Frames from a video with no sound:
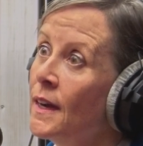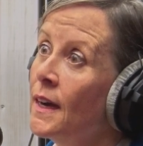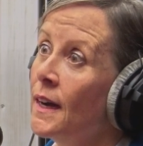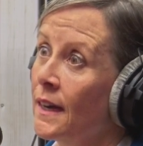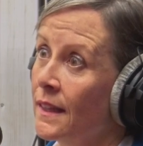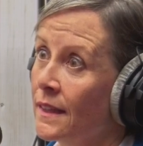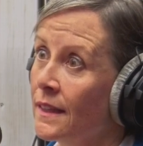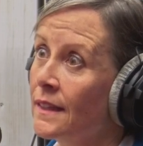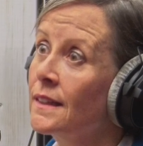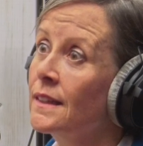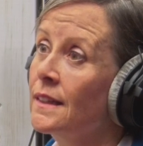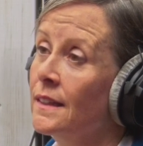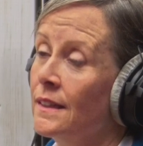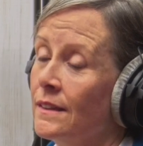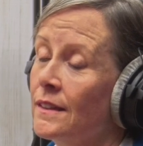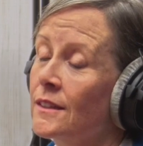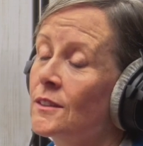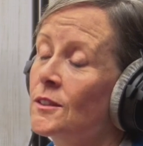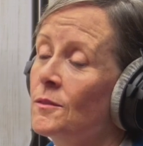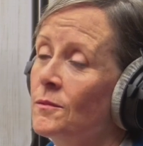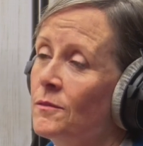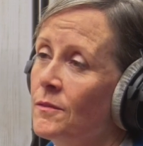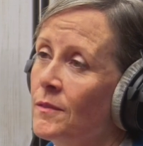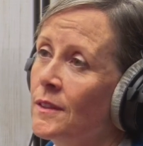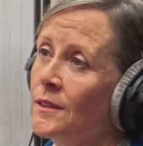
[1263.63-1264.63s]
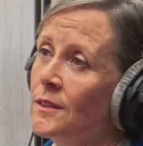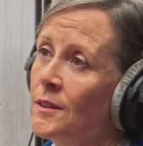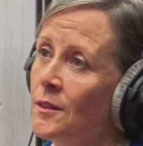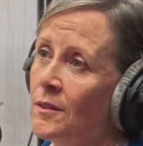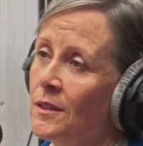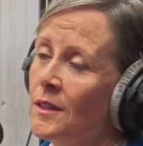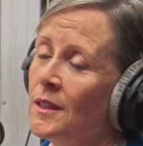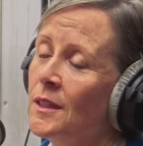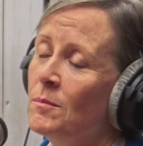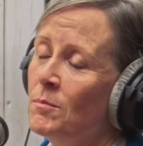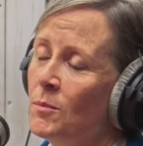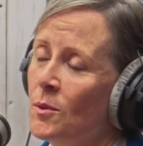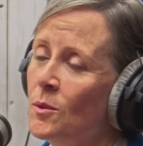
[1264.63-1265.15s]
I think, that's an
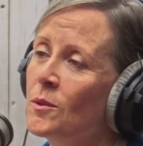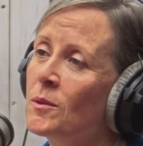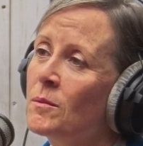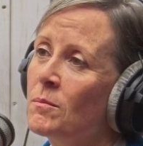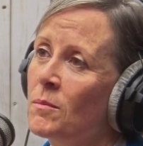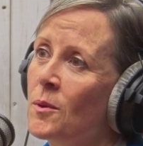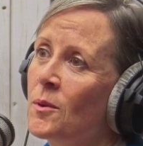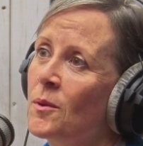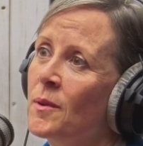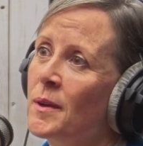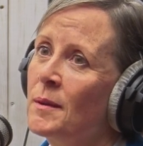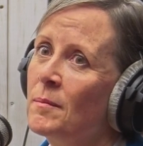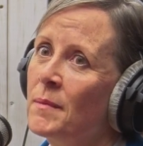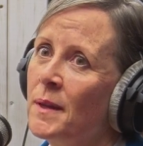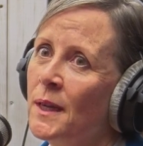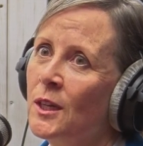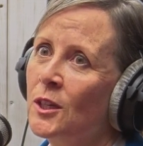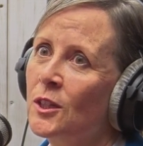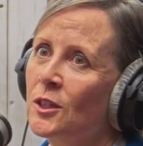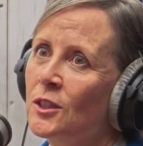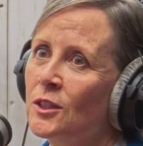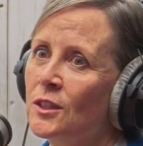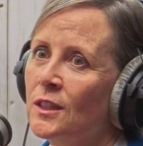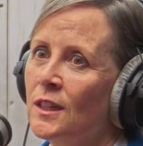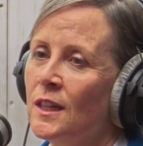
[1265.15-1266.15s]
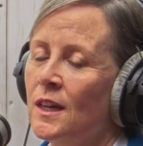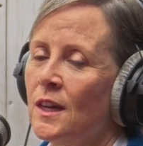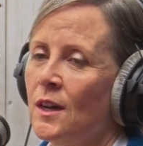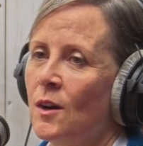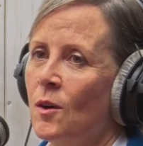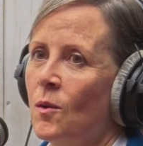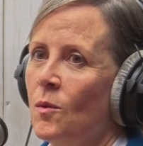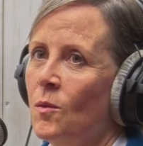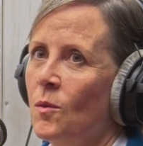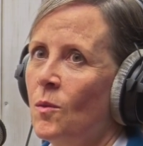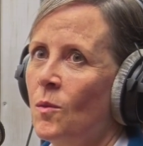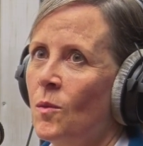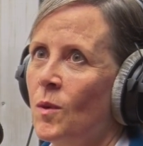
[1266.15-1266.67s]
important point, because
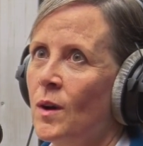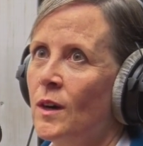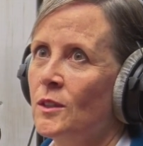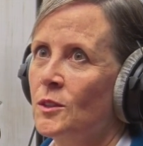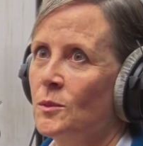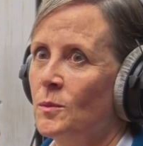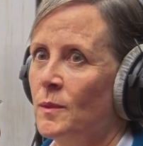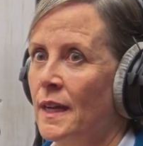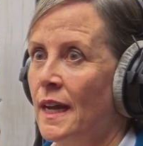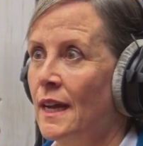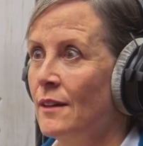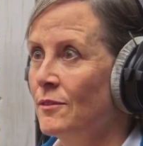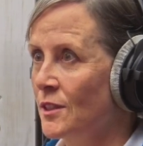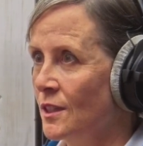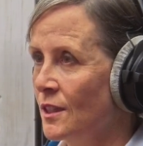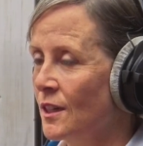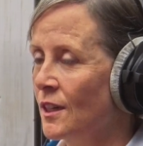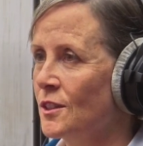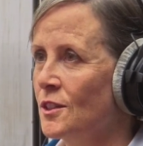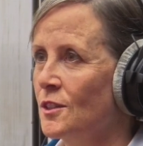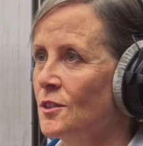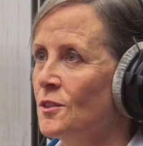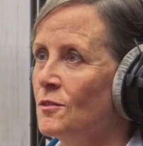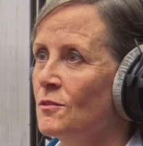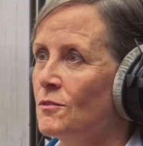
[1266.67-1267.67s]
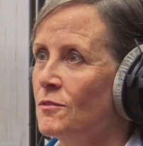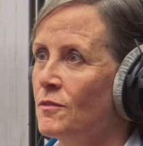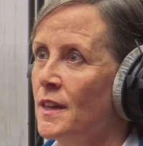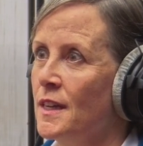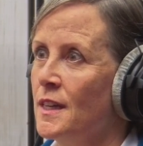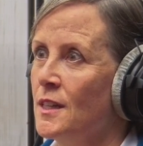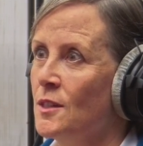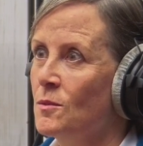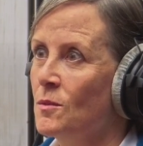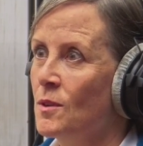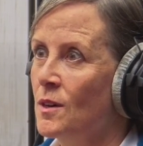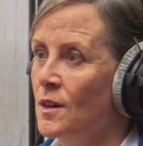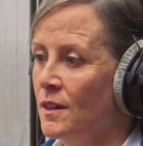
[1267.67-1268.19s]
whilst we have started on
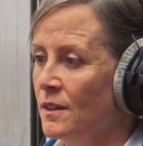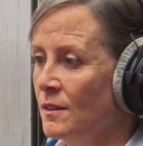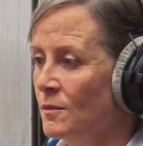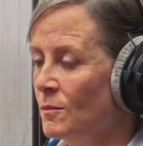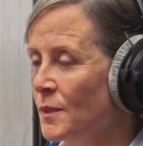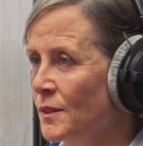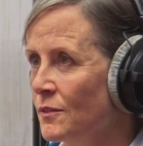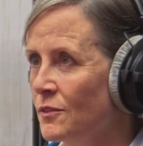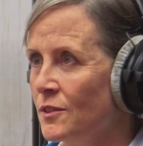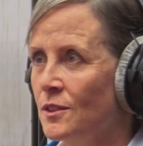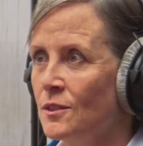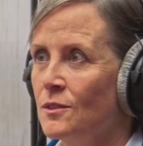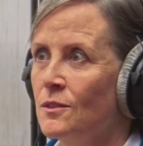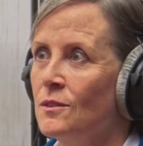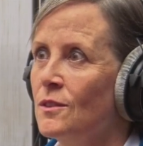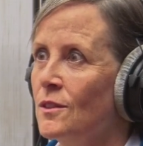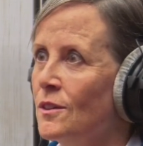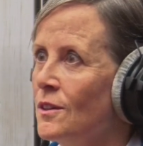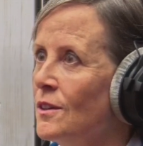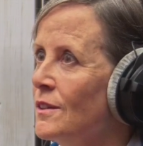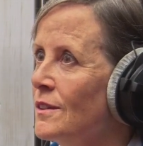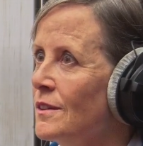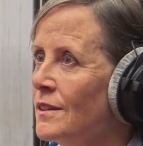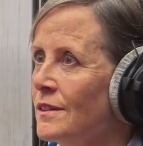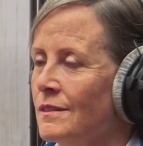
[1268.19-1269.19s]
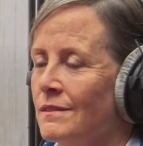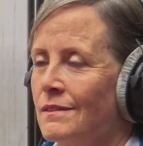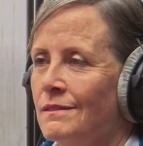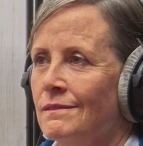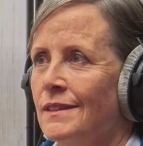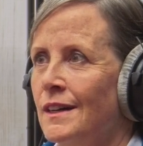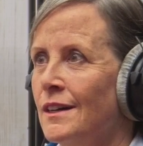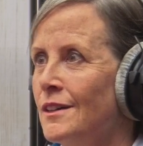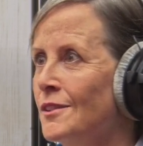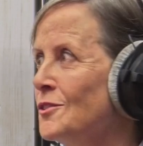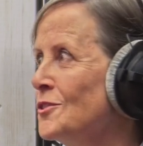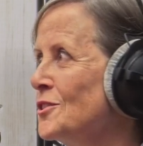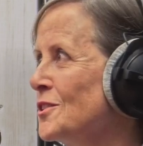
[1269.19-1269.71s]
phase one, we've still got
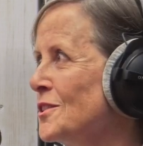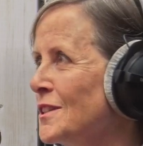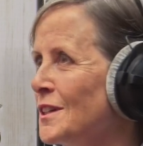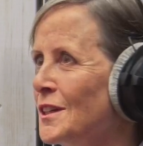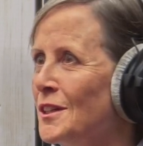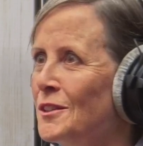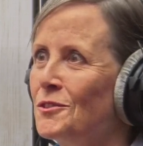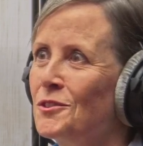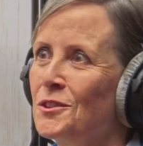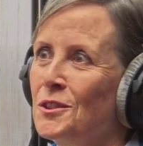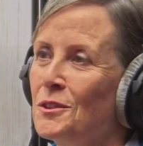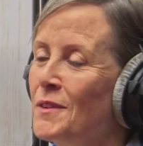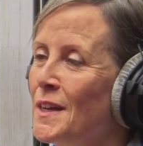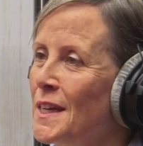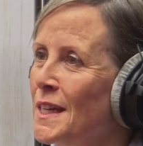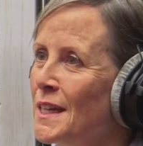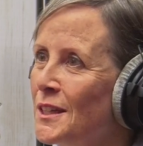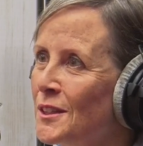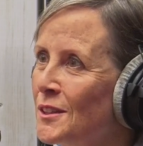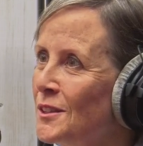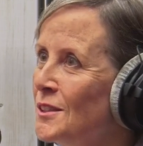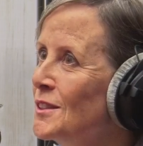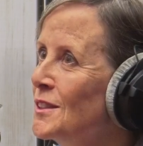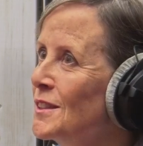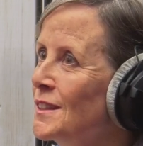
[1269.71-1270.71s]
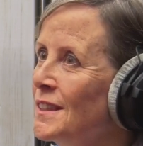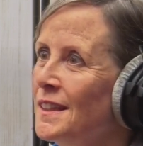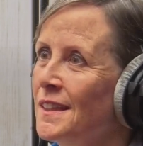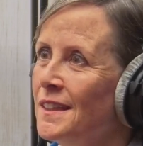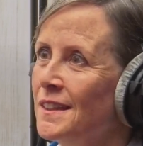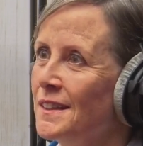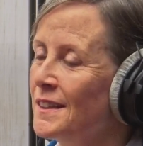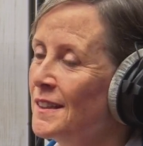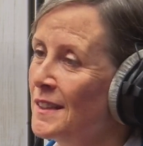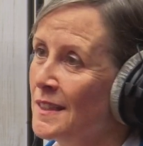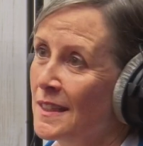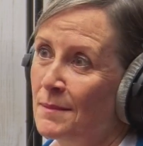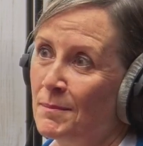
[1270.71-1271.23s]
hundreds and hundreds of acres
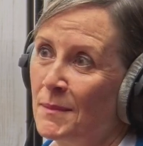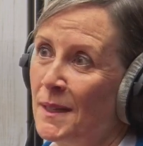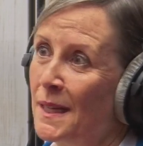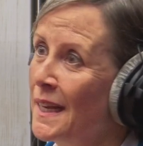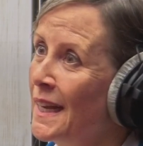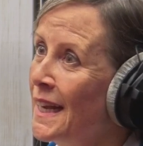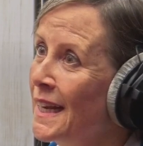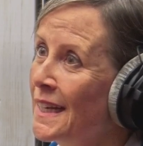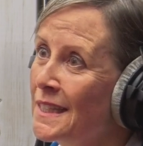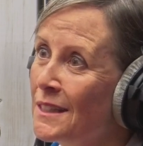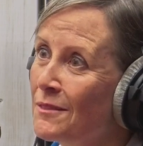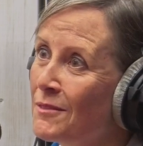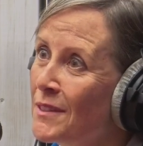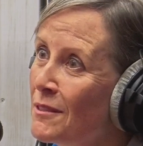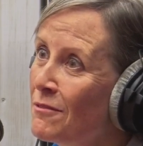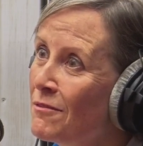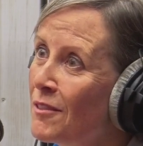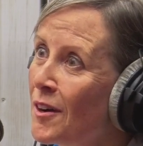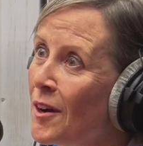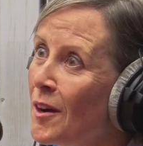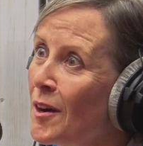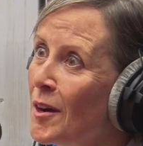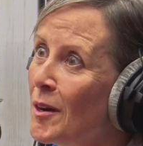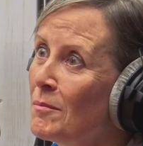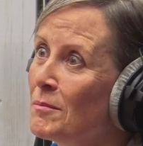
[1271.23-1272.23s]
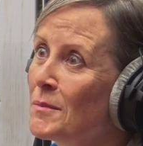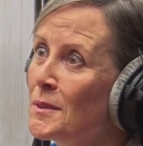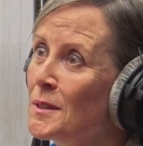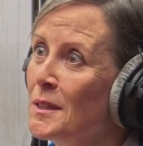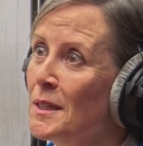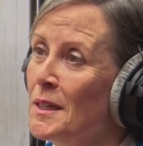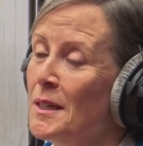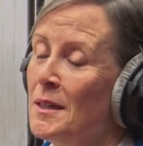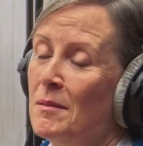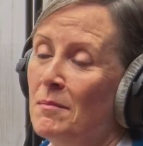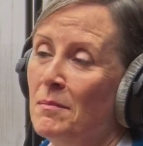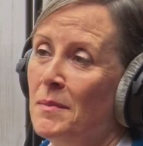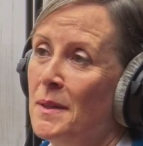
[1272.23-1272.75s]
that is being actively farmed,
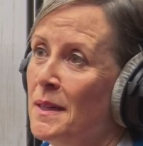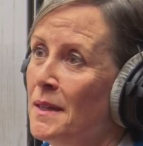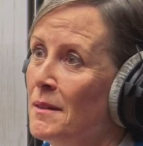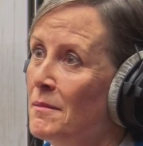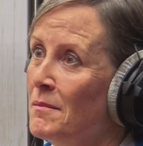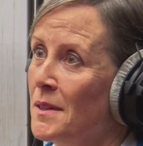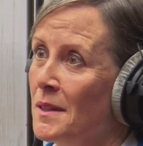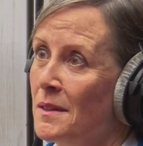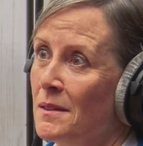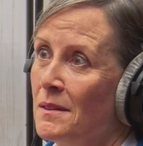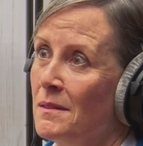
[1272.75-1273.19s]
being